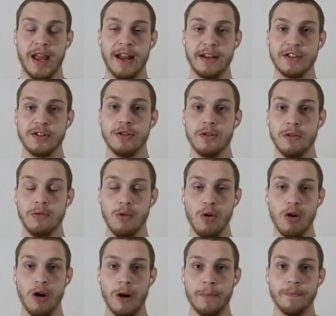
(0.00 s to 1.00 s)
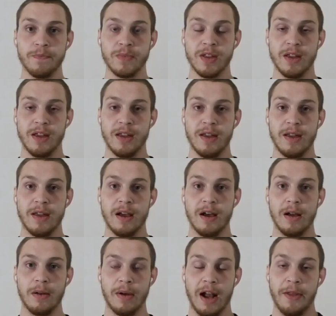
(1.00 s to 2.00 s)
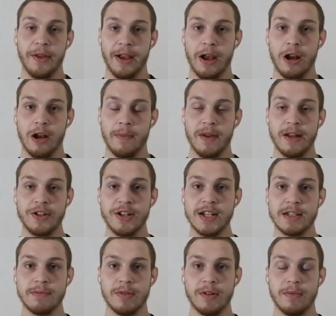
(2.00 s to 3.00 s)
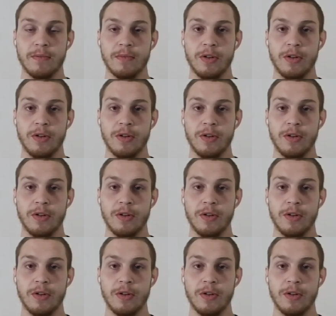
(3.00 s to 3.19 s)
And this whole war, I think it could be a Jesuit,